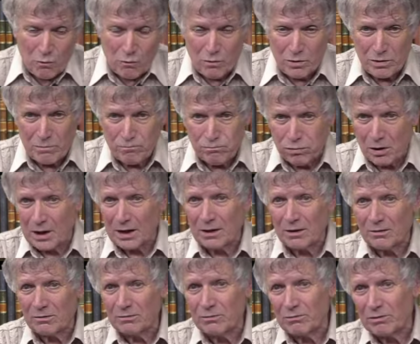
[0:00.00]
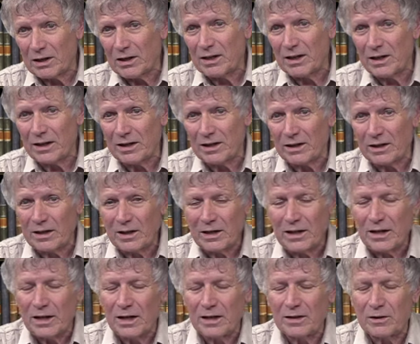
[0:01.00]
with brown red hair
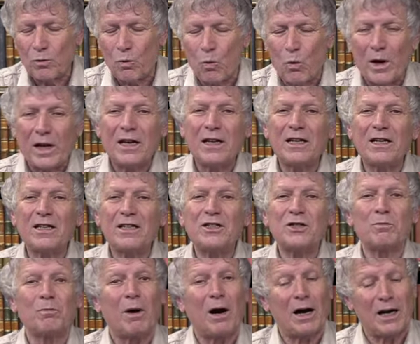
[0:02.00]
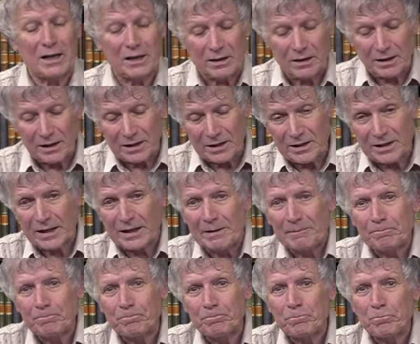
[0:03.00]
and a winning smile, they say.
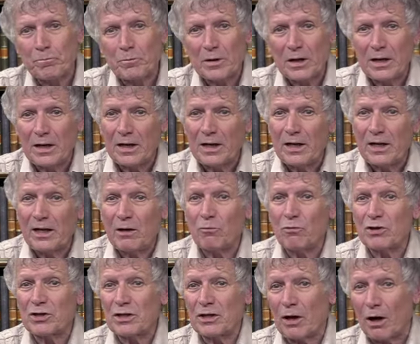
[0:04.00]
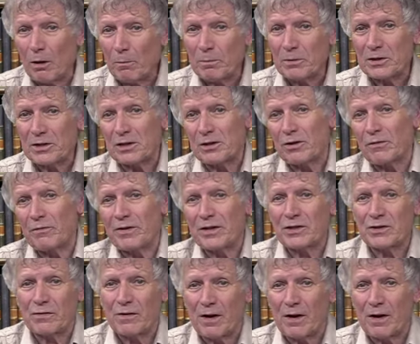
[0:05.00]
He was the opposite of his